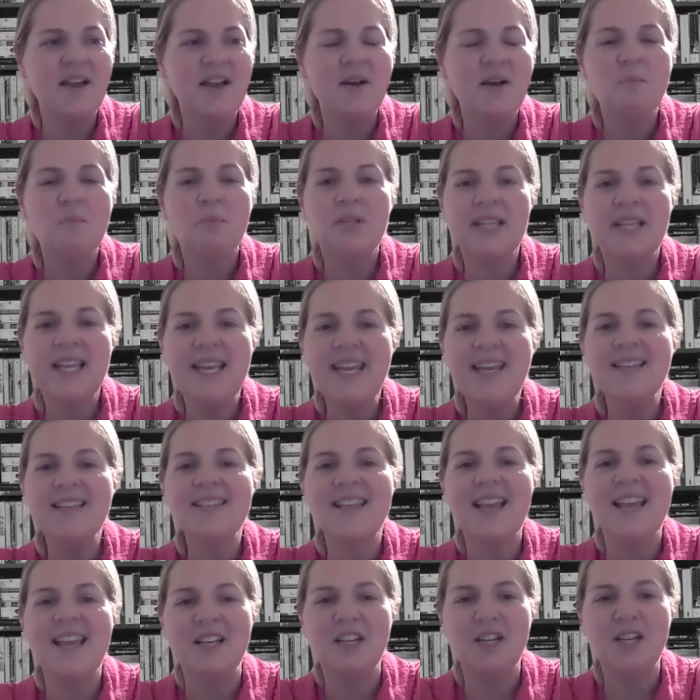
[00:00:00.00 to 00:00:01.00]
Please
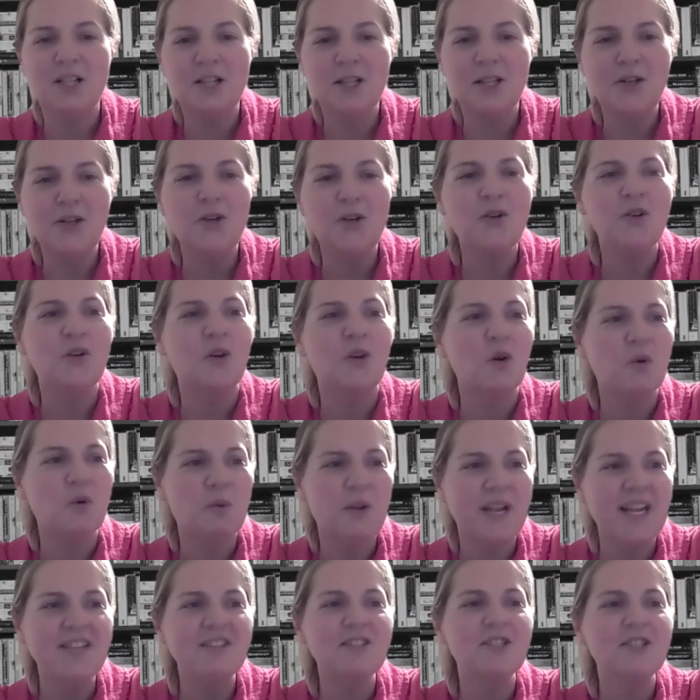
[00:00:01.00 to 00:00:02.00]
include
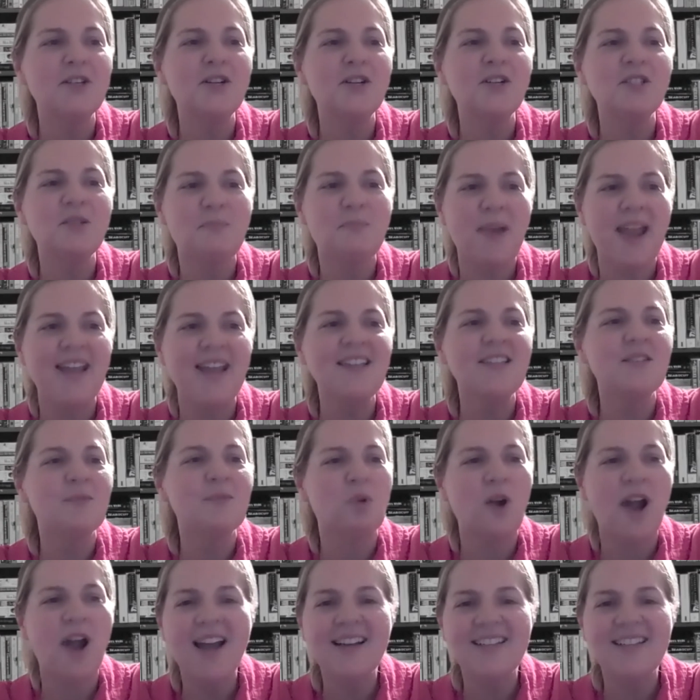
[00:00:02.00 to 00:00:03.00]
research-based
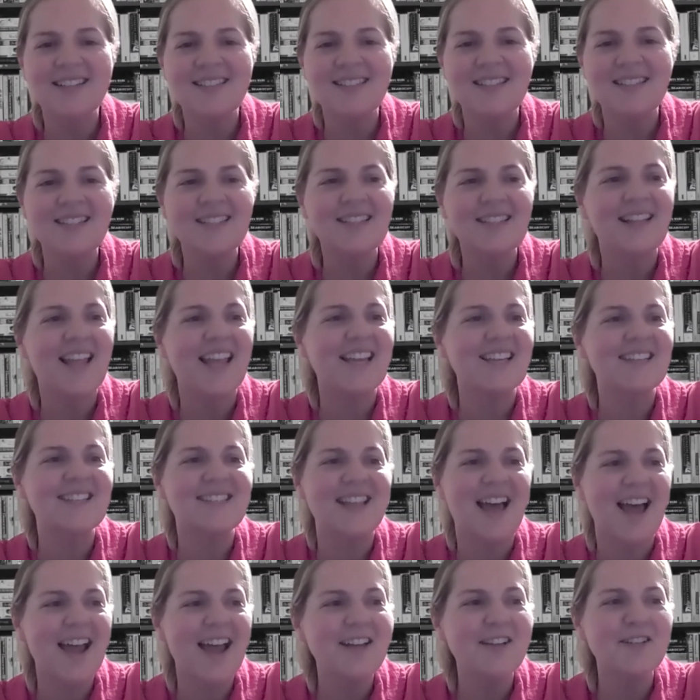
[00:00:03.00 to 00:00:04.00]
practices like
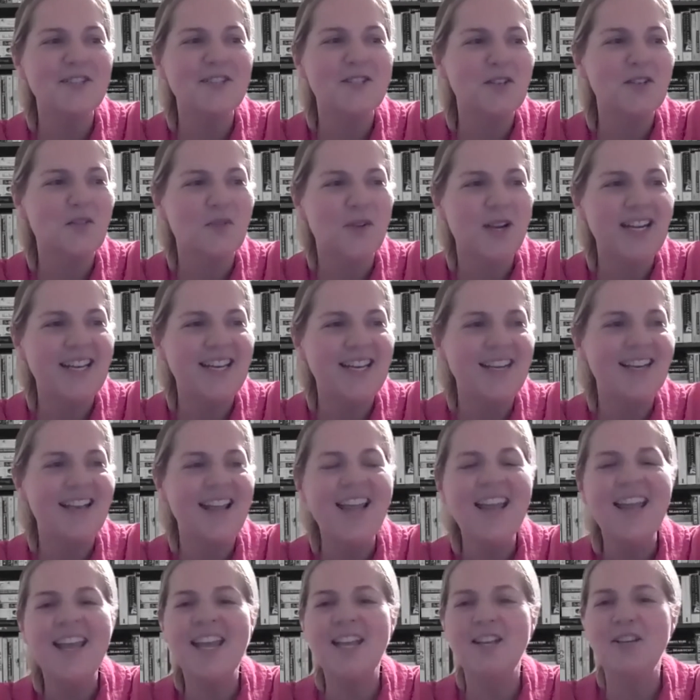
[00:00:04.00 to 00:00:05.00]
science of reading
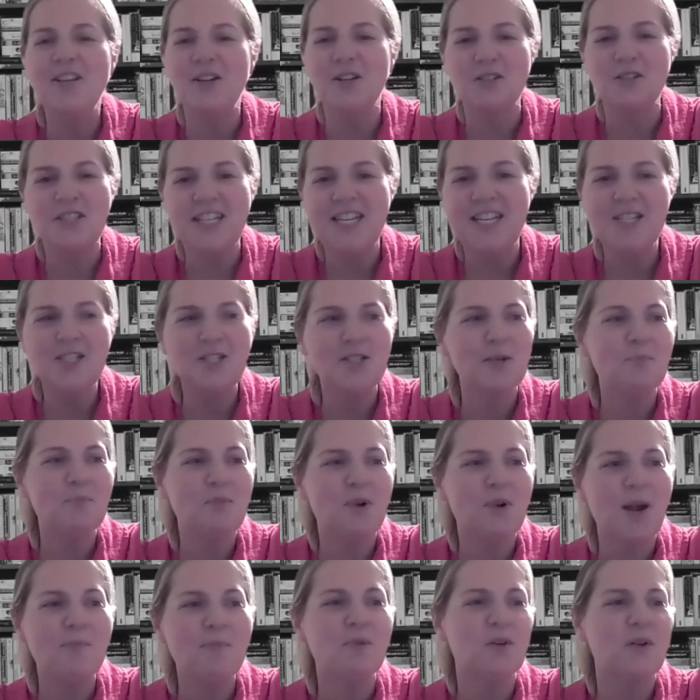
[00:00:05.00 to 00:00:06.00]
in your teacher
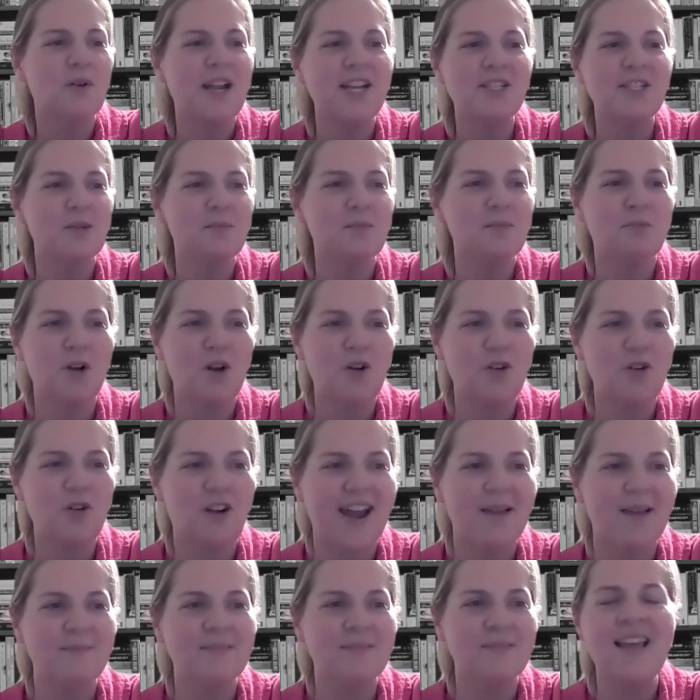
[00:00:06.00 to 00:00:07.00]
preparation
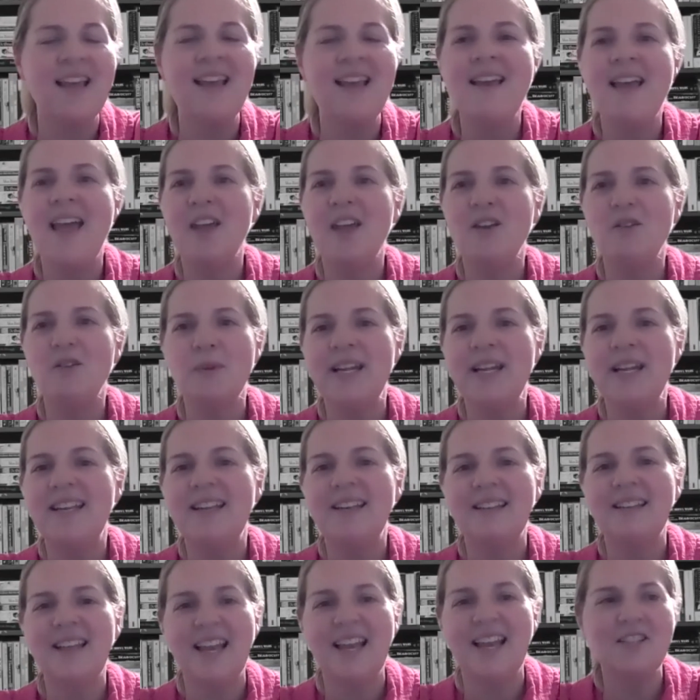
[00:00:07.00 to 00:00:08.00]
programs and
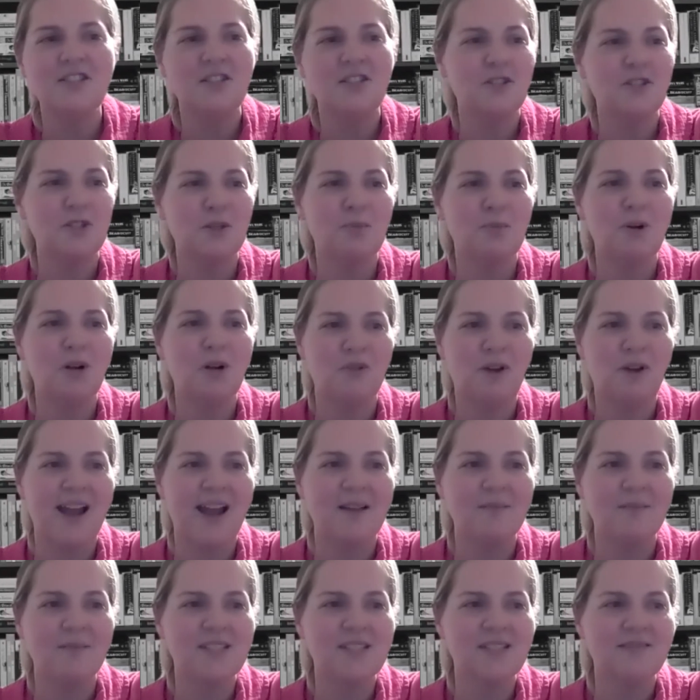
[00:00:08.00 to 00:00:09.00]
reading licensure
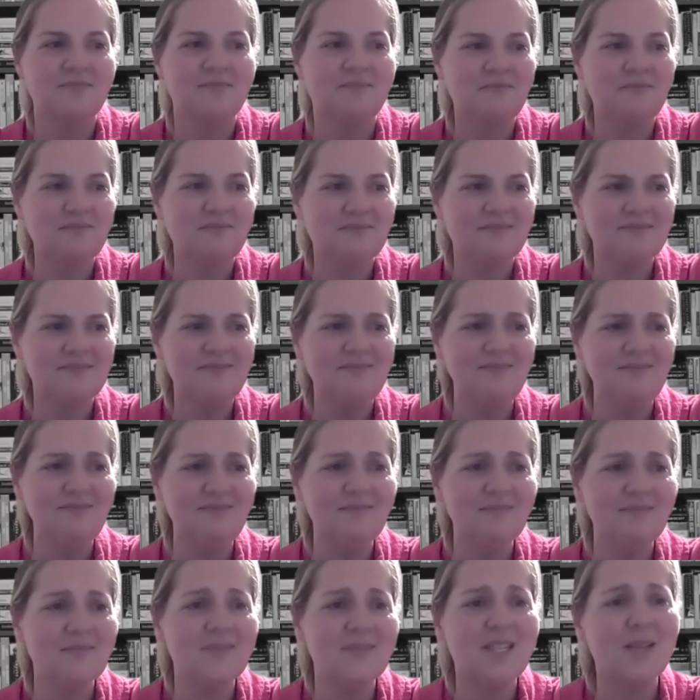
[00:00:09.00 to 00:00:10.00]
programs.
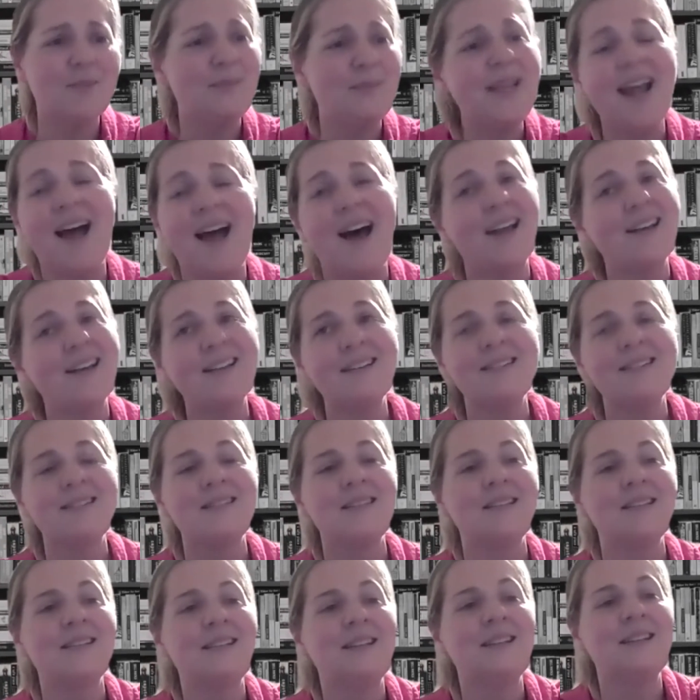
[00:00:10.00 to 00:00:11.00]
To be honest,
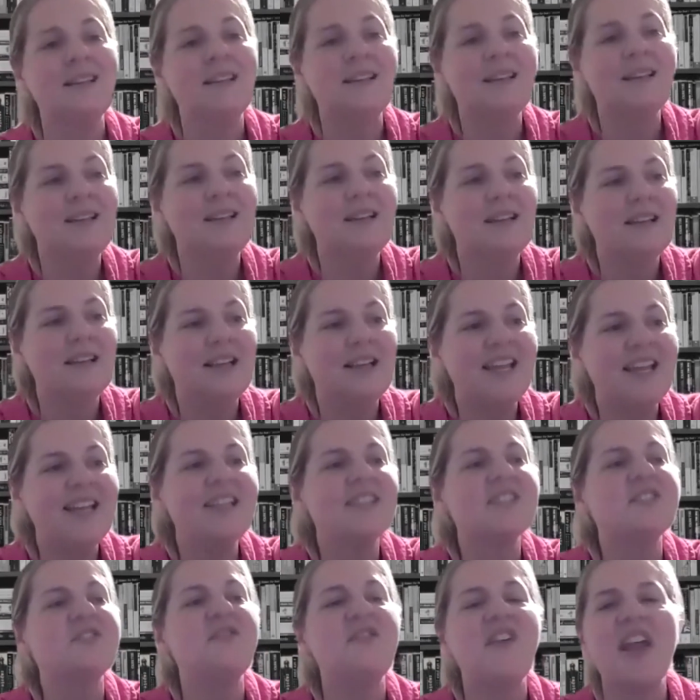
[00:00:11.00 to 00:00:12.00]
it
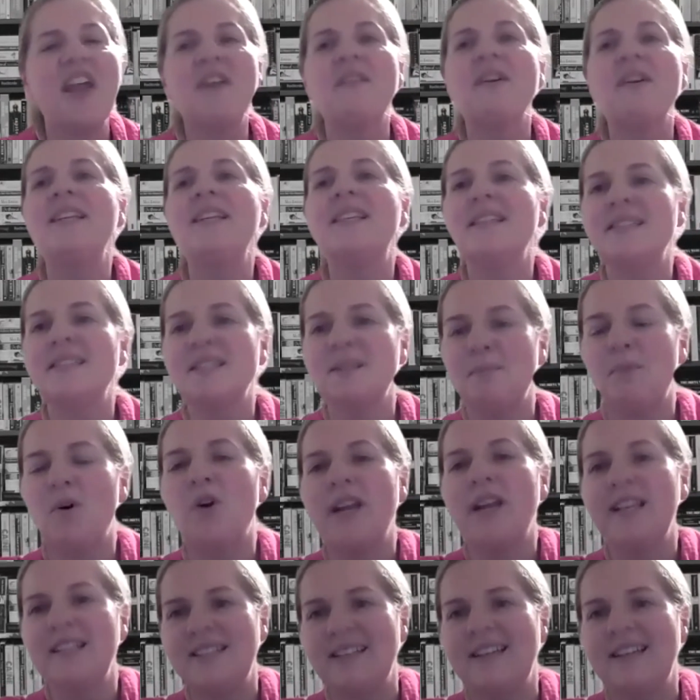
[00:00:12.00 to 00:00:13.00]
is very
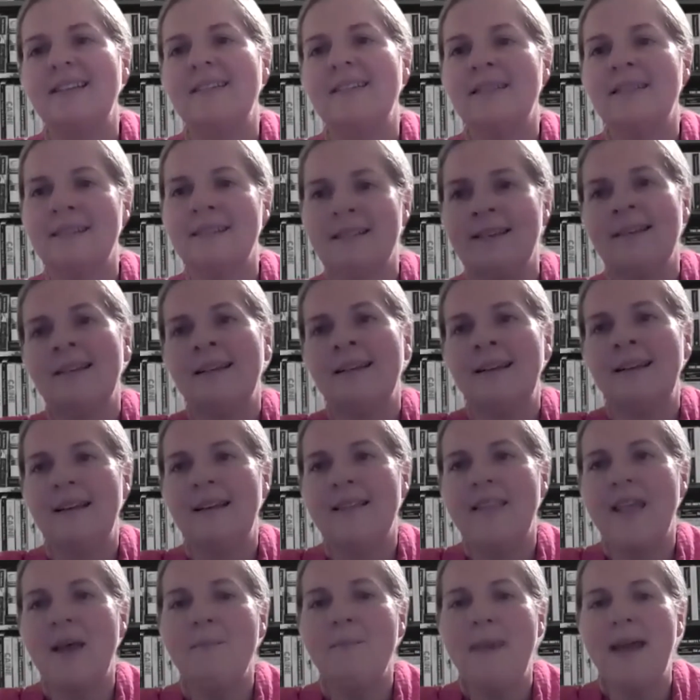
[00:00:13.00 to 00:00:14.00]
disappointing
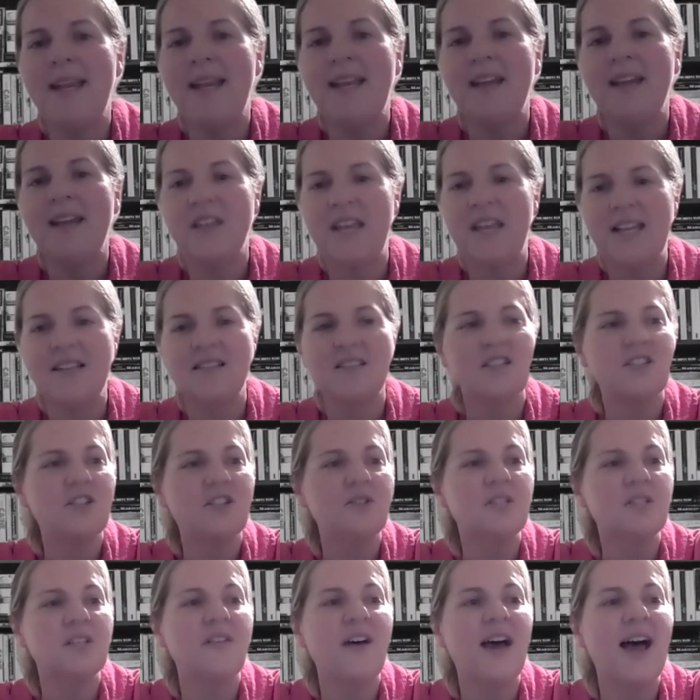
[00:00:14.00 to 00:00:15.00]
that many of the
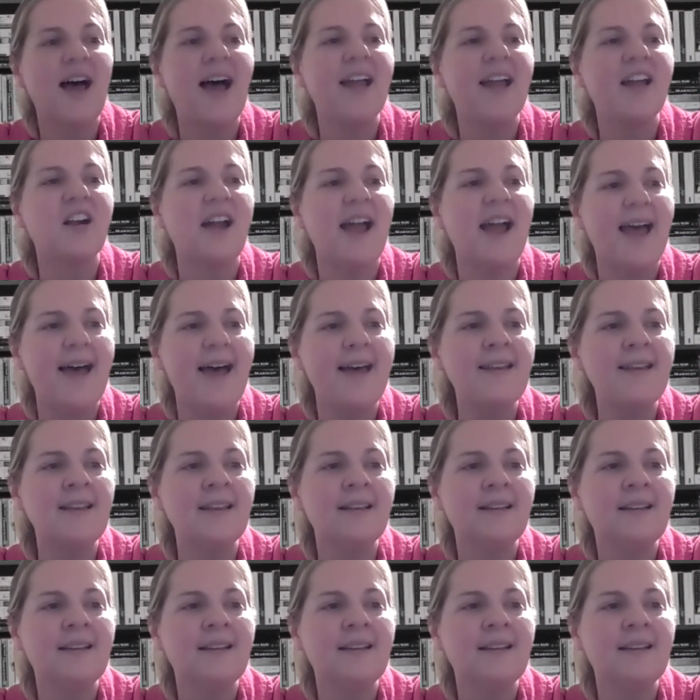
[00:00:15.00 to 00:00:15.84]
institutes of higher ed